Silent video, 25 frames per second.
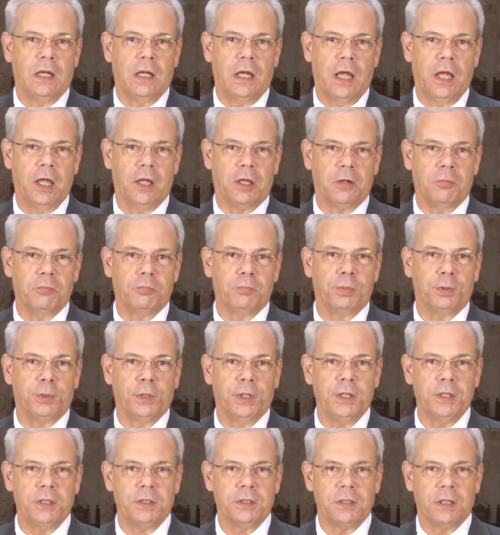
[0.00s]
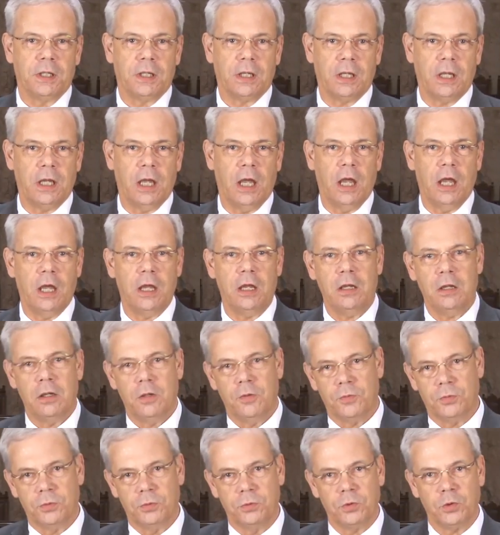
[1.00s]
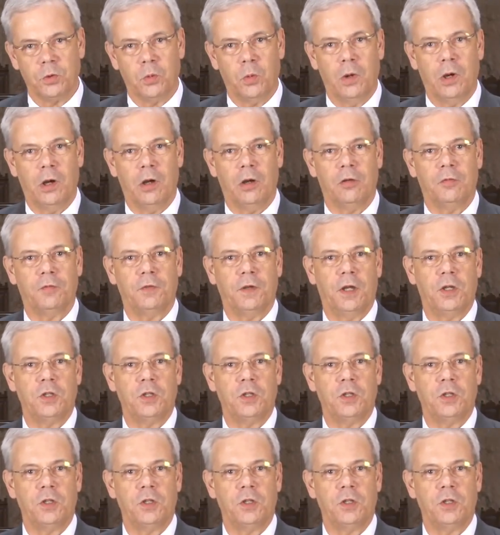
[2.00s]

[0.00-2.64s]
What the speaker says: a complete K-12